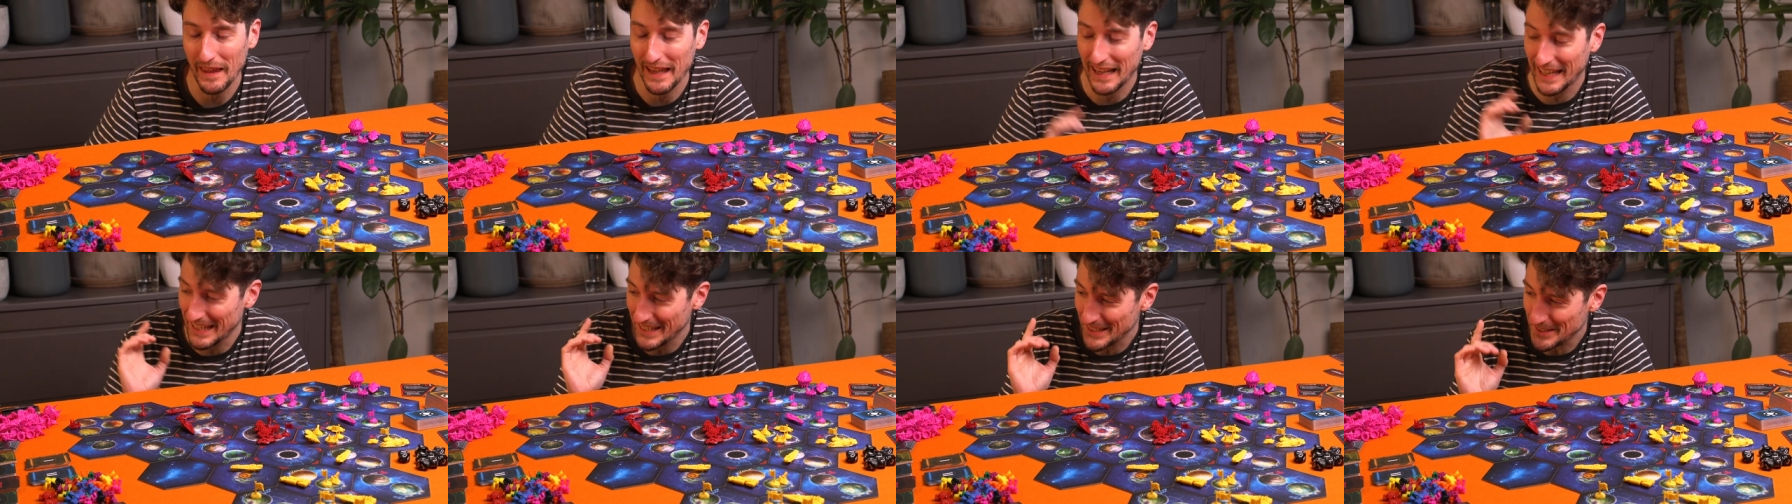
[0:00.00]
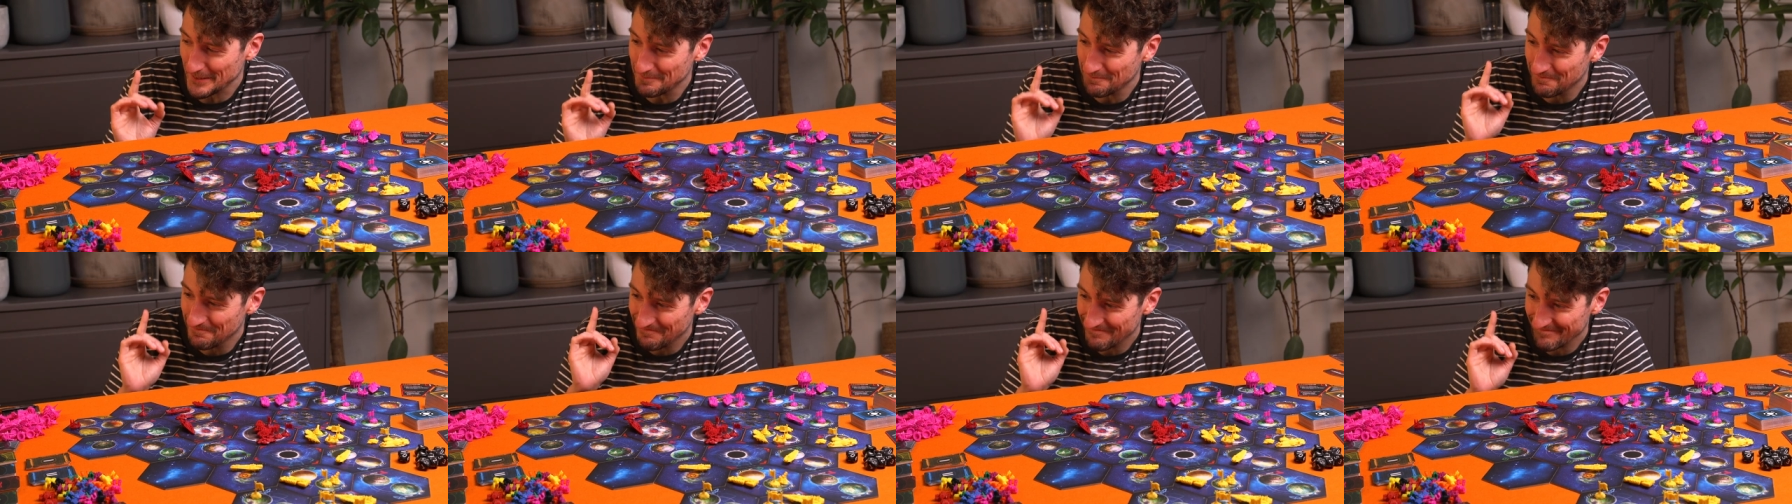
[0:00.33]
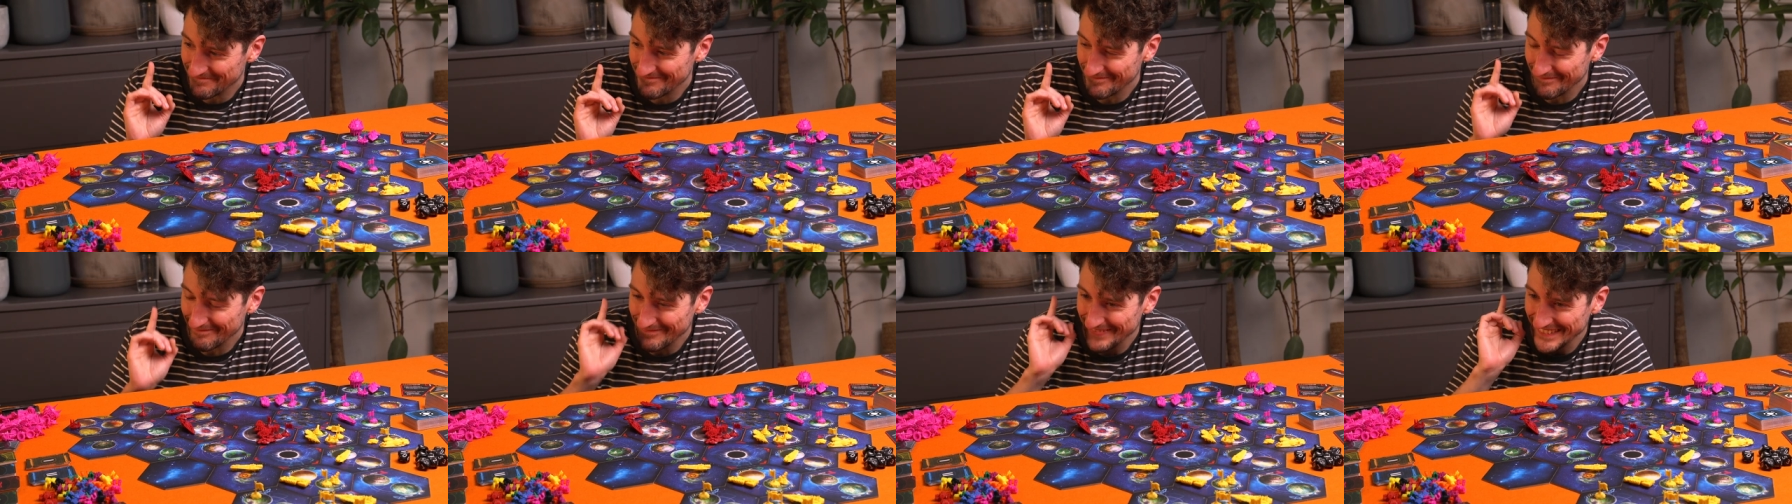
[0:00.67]
And
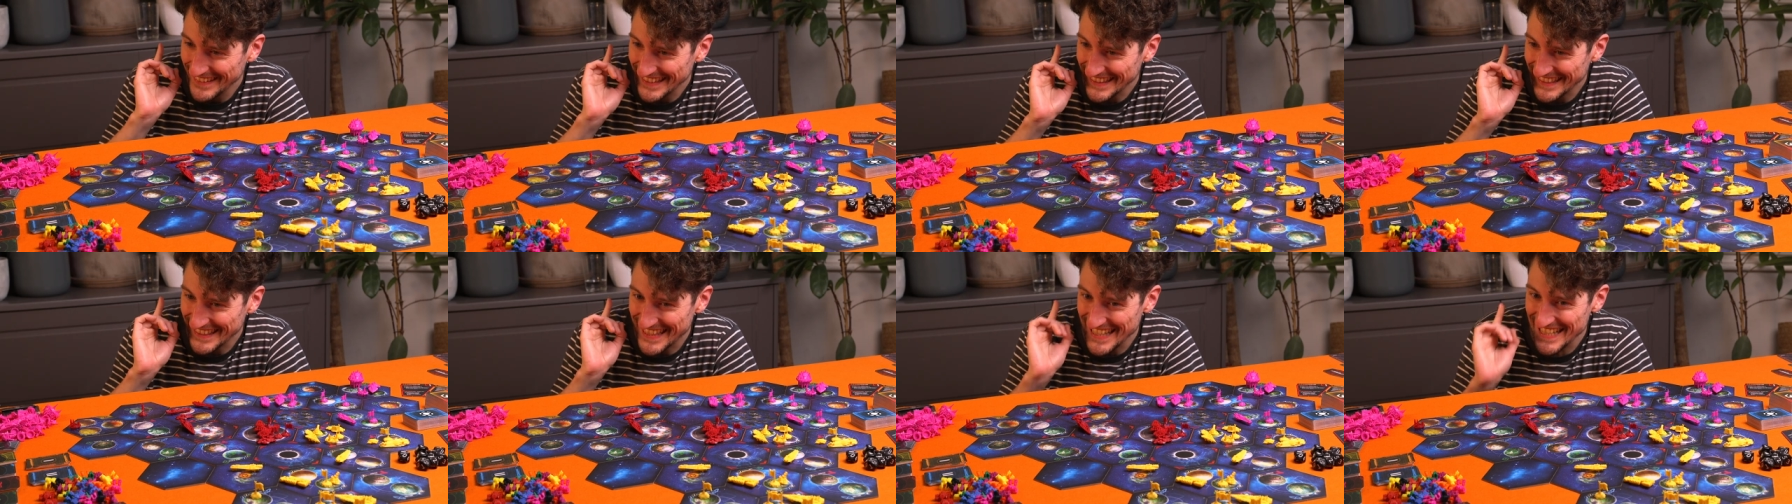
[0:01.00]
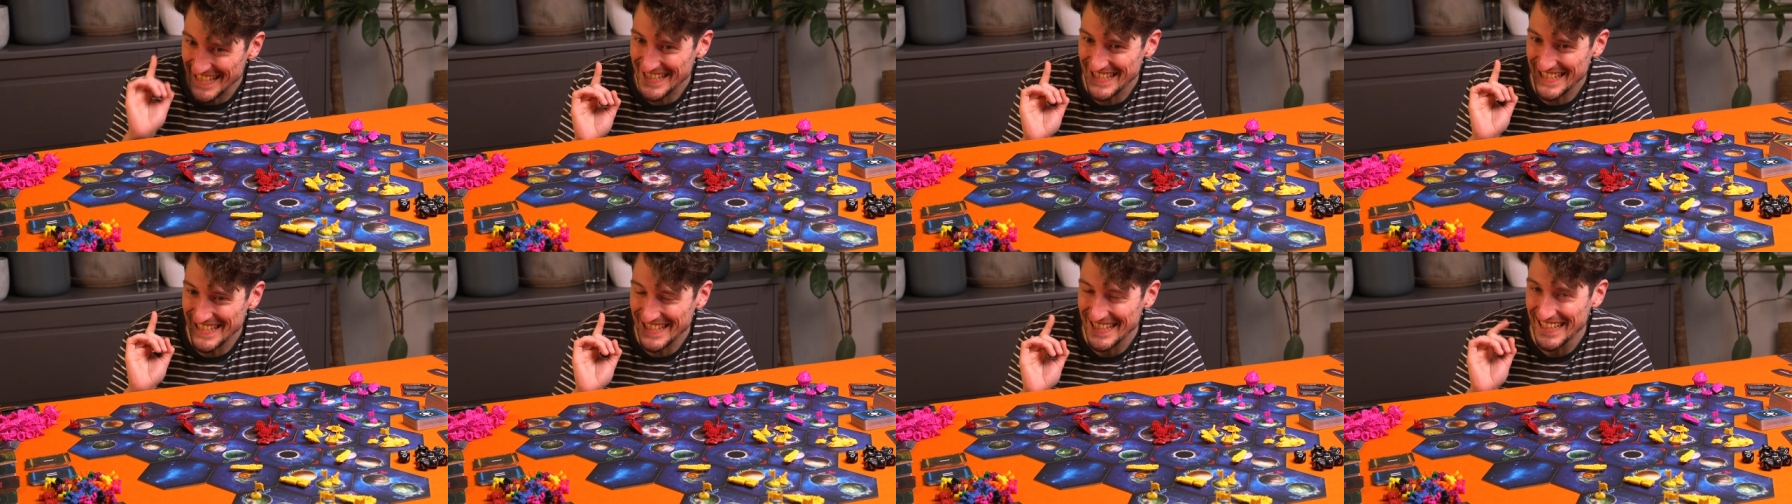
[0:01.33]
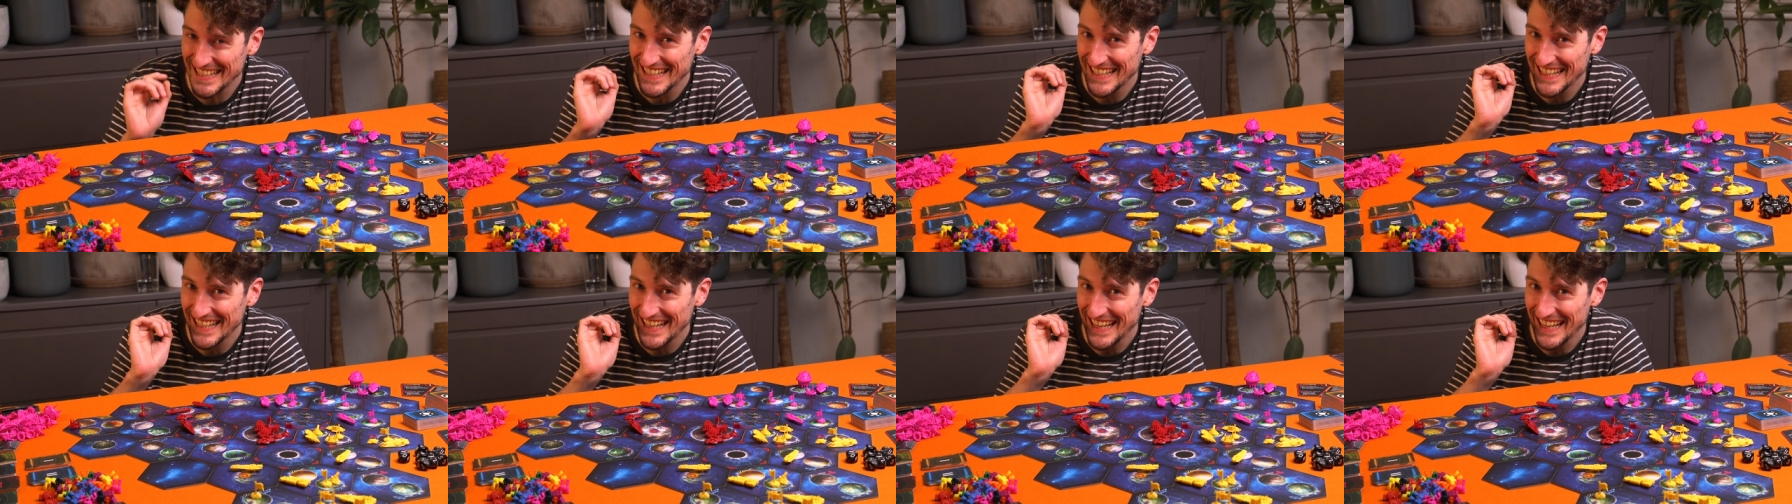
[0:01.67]
this